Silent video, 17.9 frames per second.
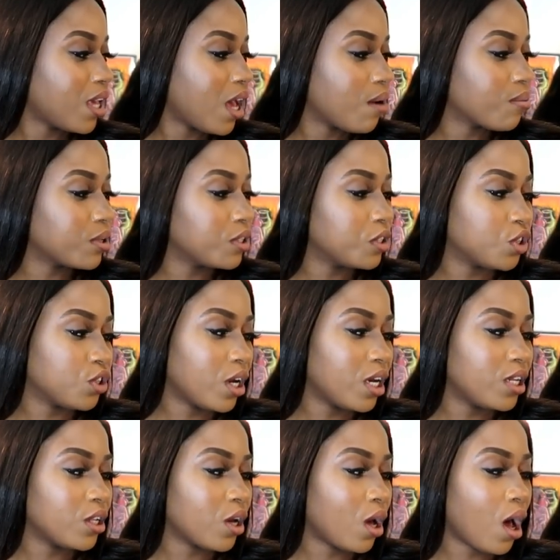yeah i'm gonna
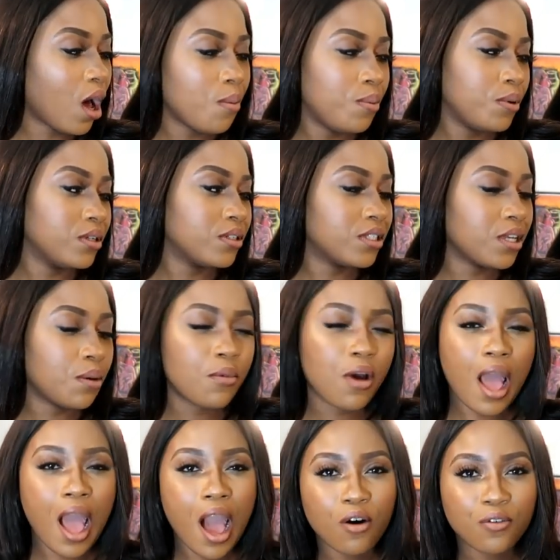try on a couple of
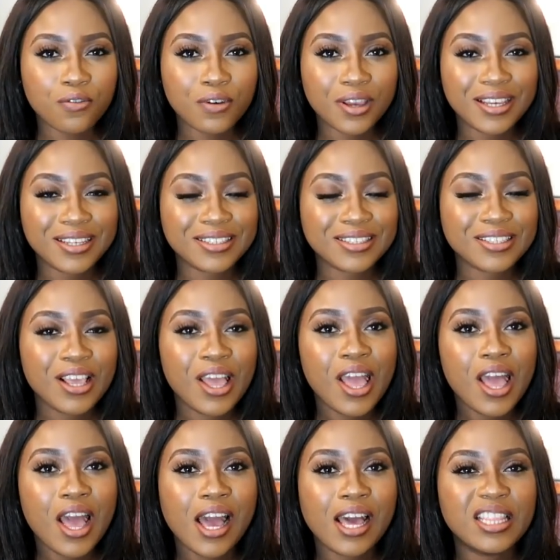summer outfits
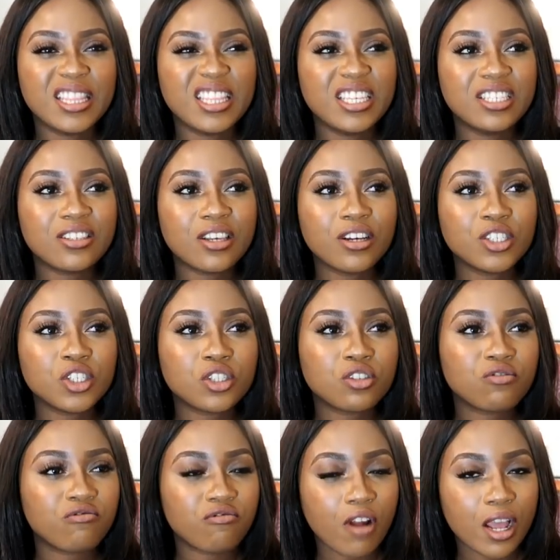and these are
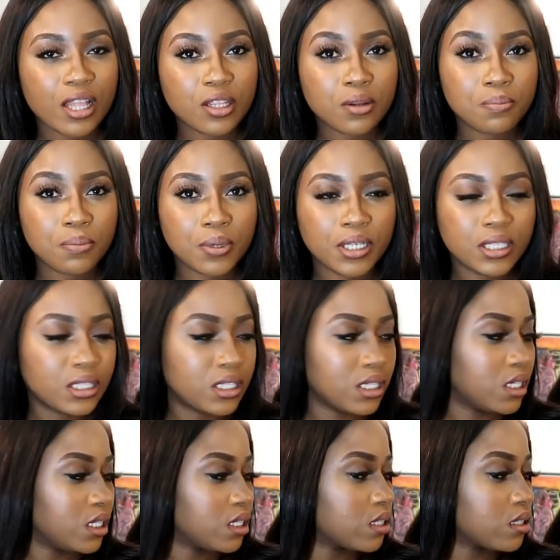just random
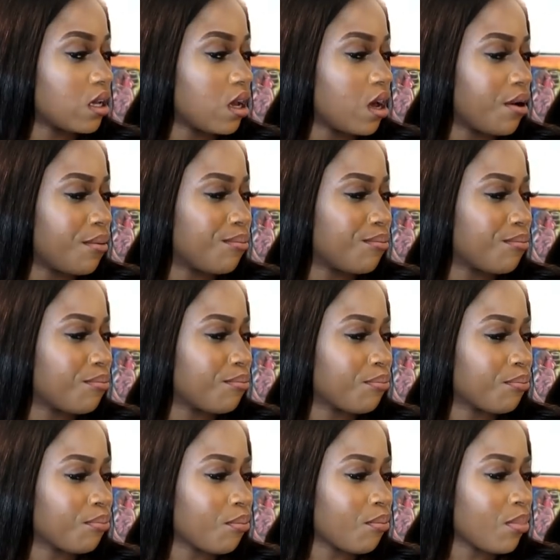pieces um,
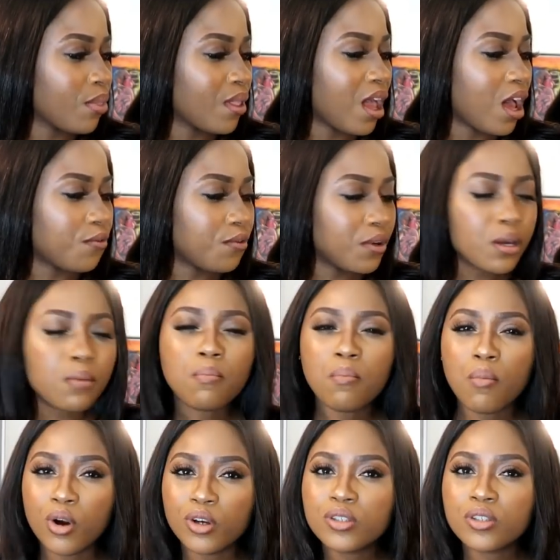i think
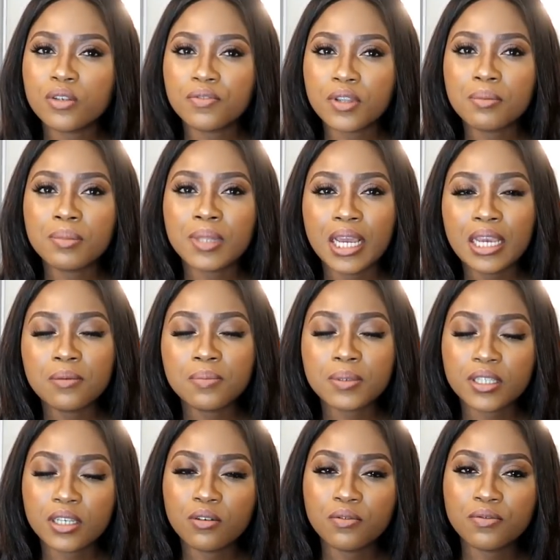most of them 90
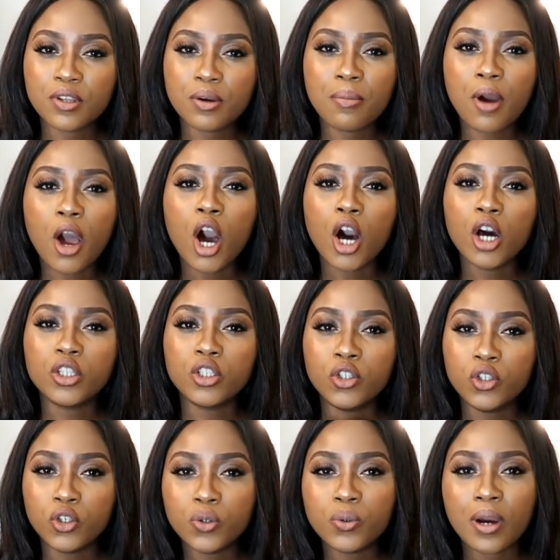percent of them are
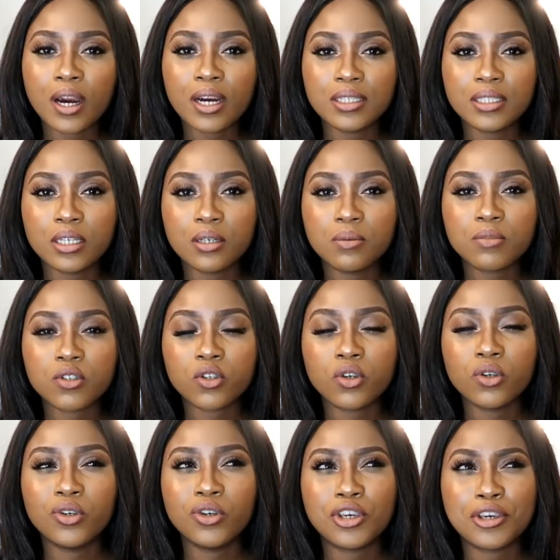new items so
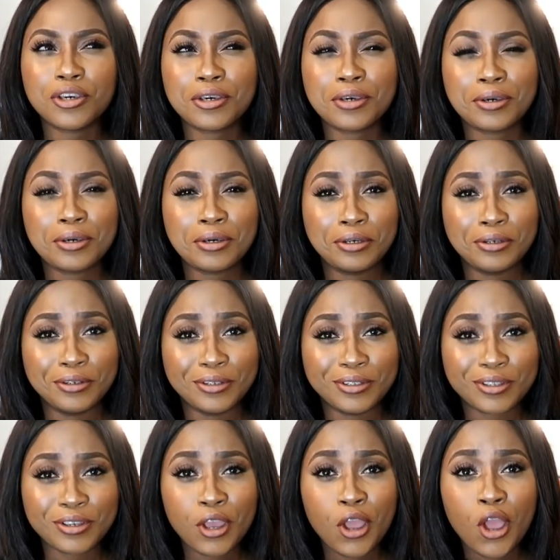you
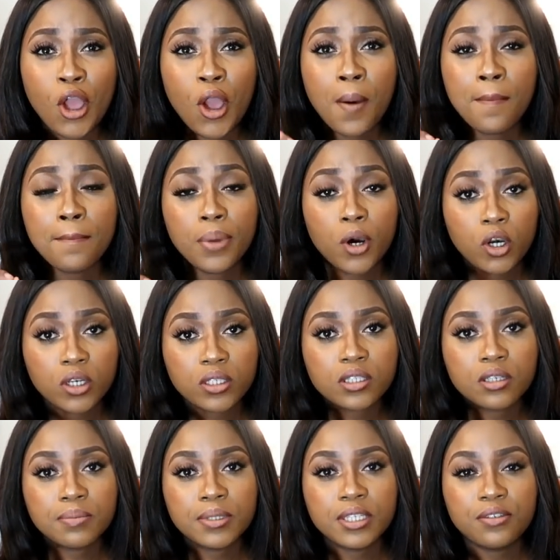could
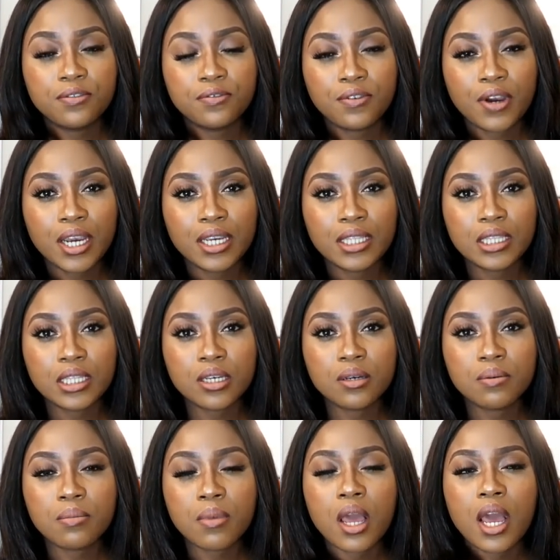possibly find
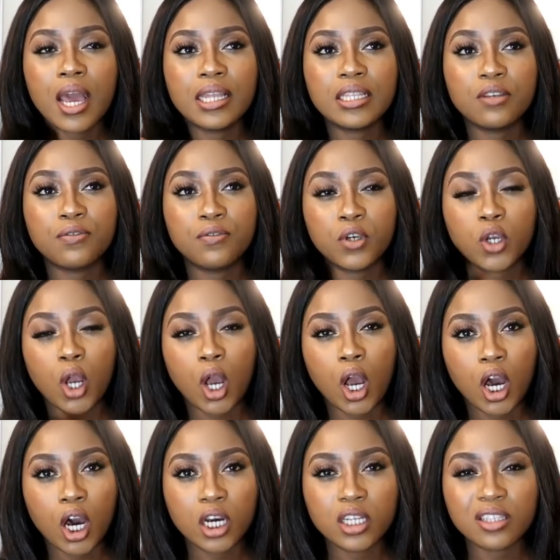them and if you
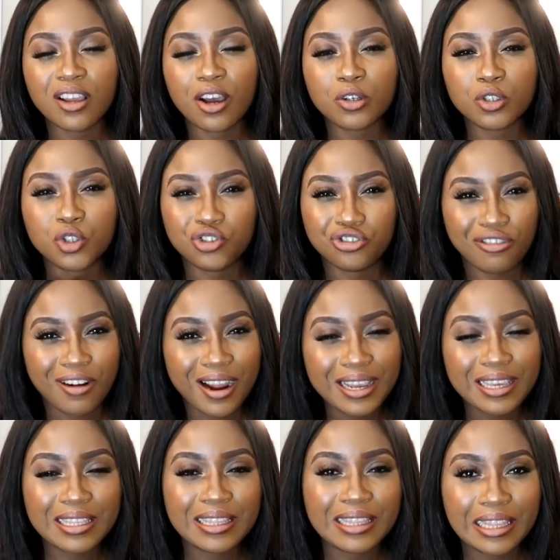can't i'll
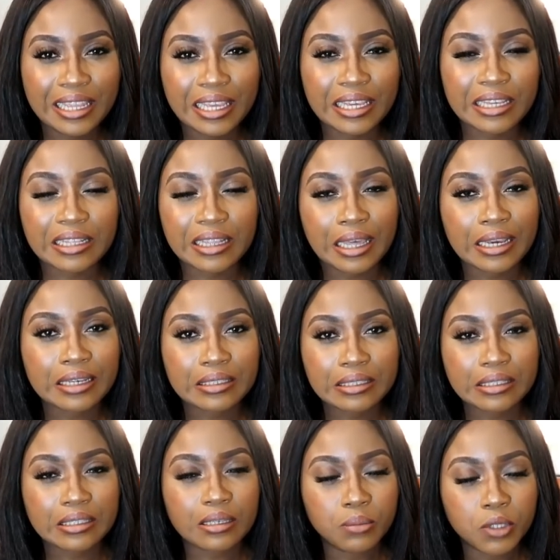try and link like
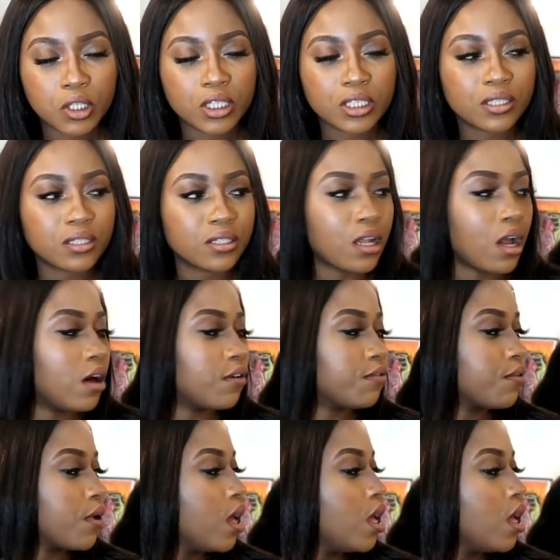similar stuff